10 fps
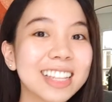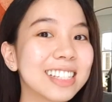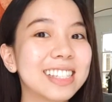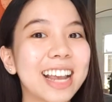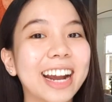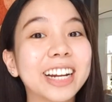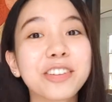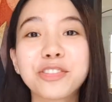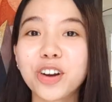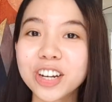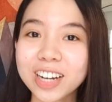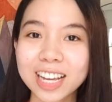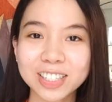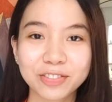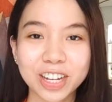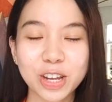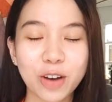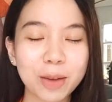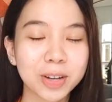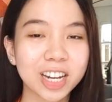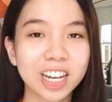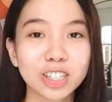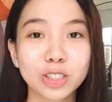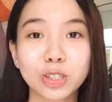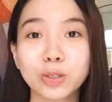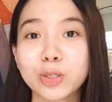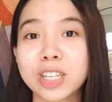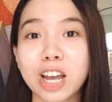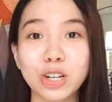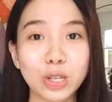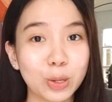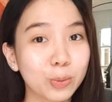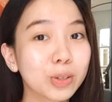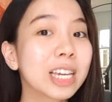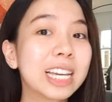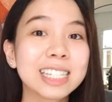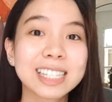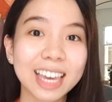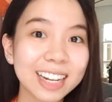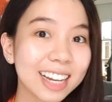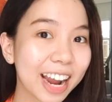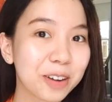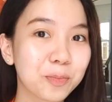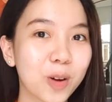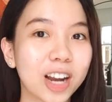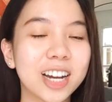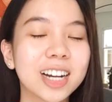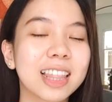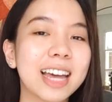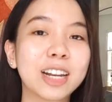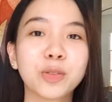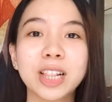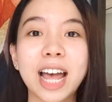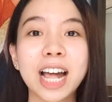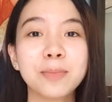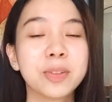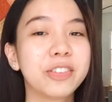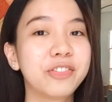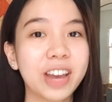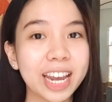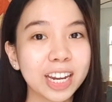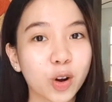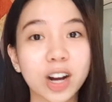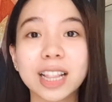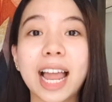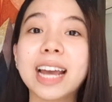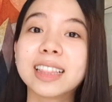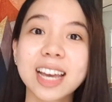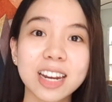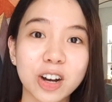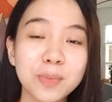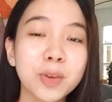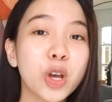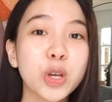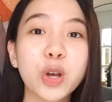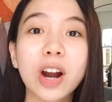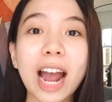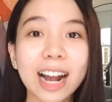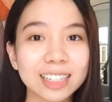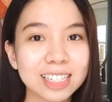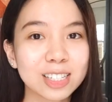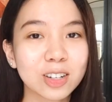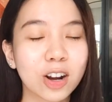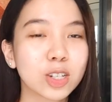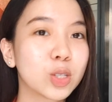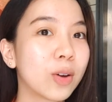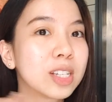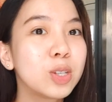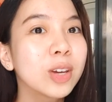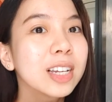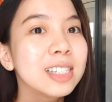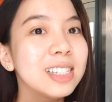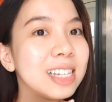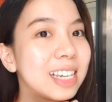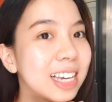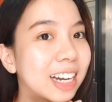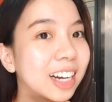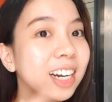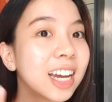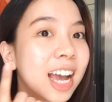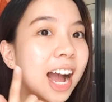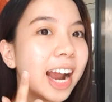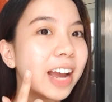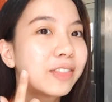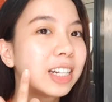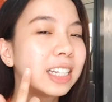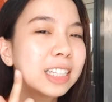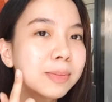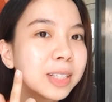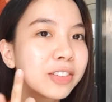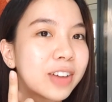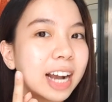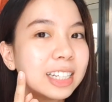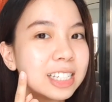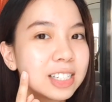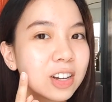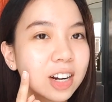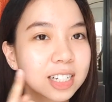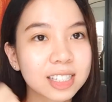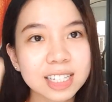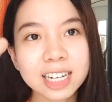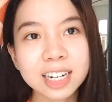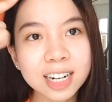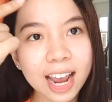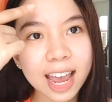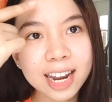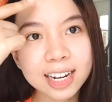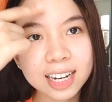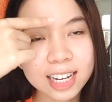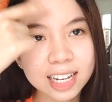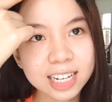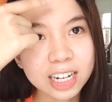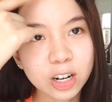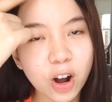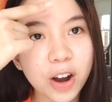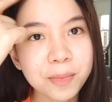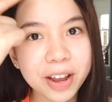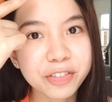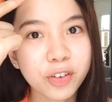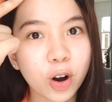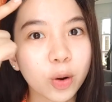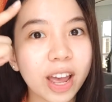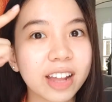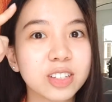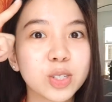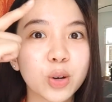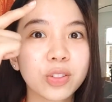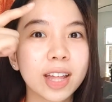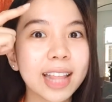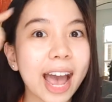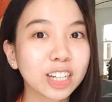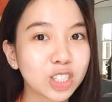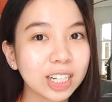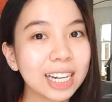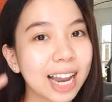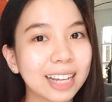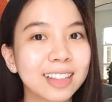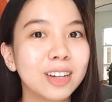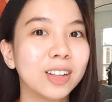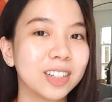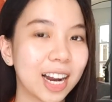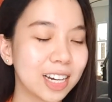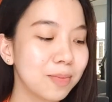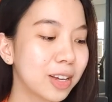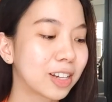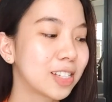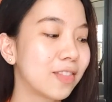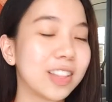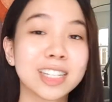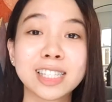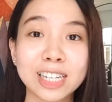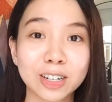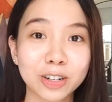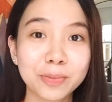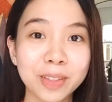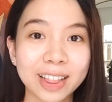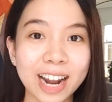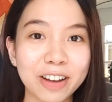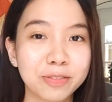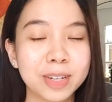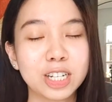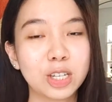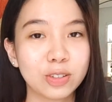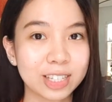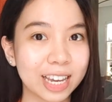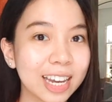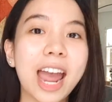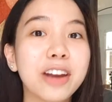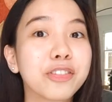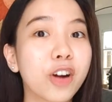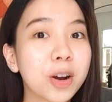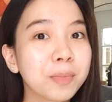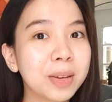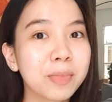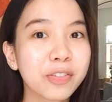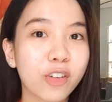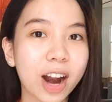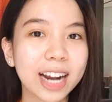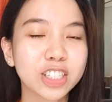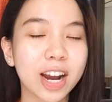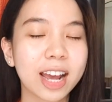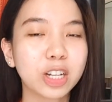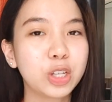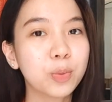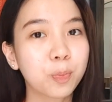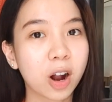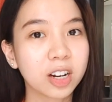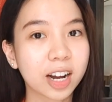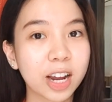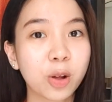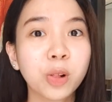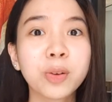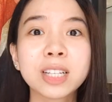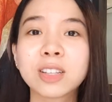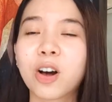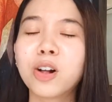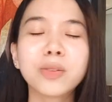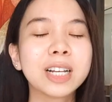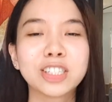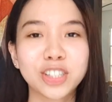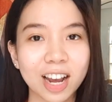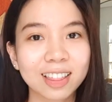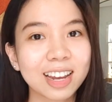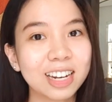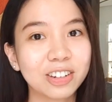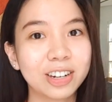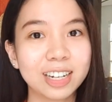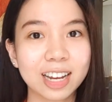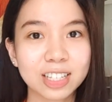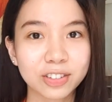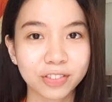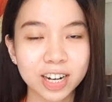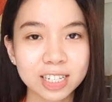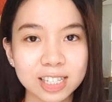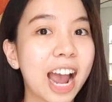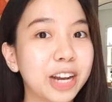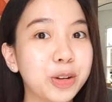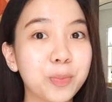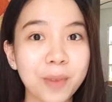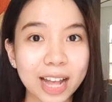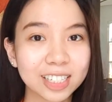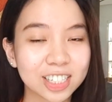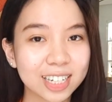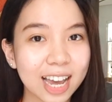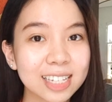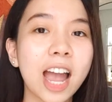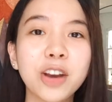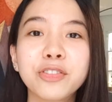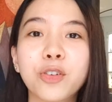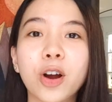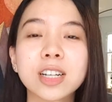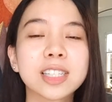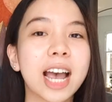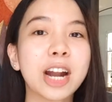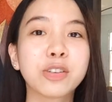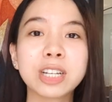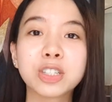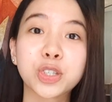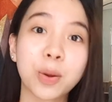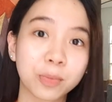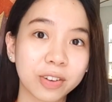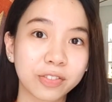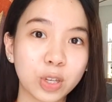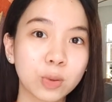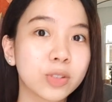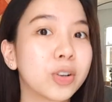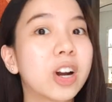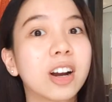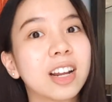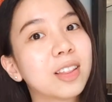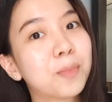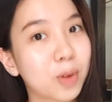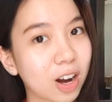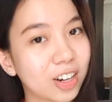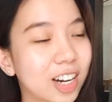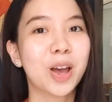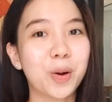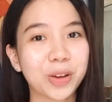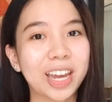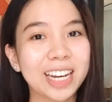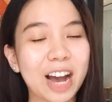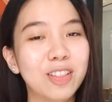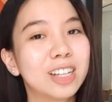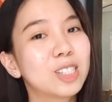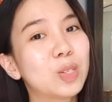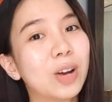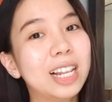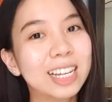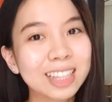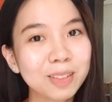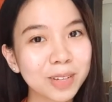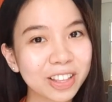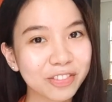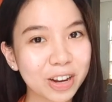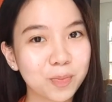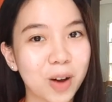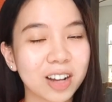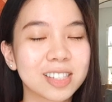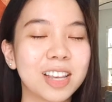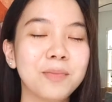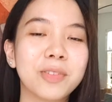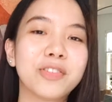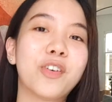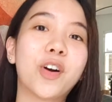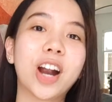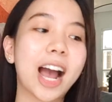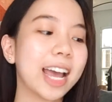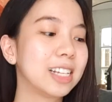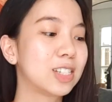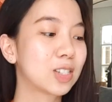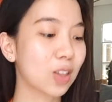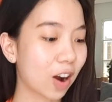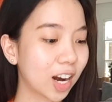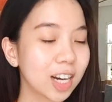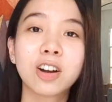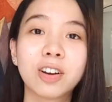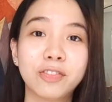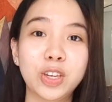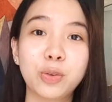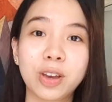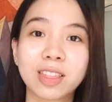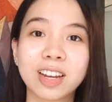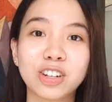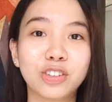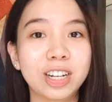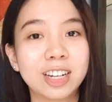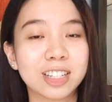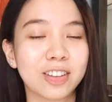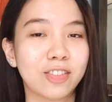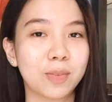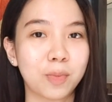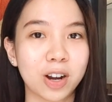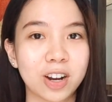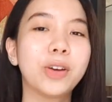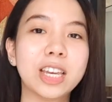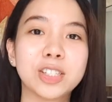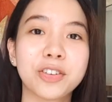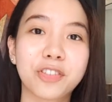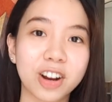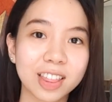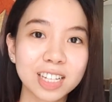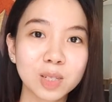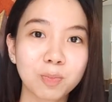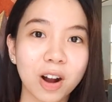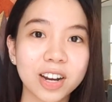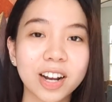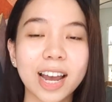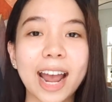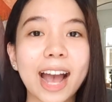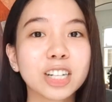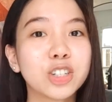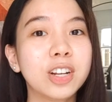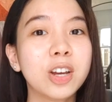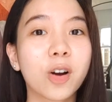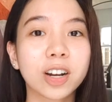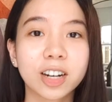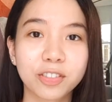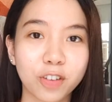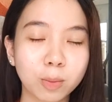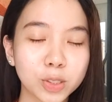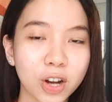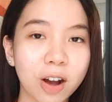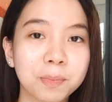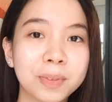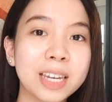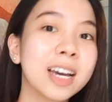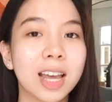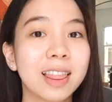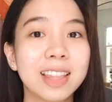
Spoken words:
This is Ericka. For today's video, I'm gonna introduce a new skincare product that will help fade or lighten up your acne scars. So as you can see here, I have a little bit of acne scars here and here on my forehead. So that actually lightened already because of the serum that I have been using. And for me, before I try a new product, I always check the ingredients first. I do patch tests, and of course I read some reviews regarding the product. Okay, now let's do a little bit of unboxing before I start reviewing the ingredients of the product. Okay, so for this product, I actually ordered from Shopee.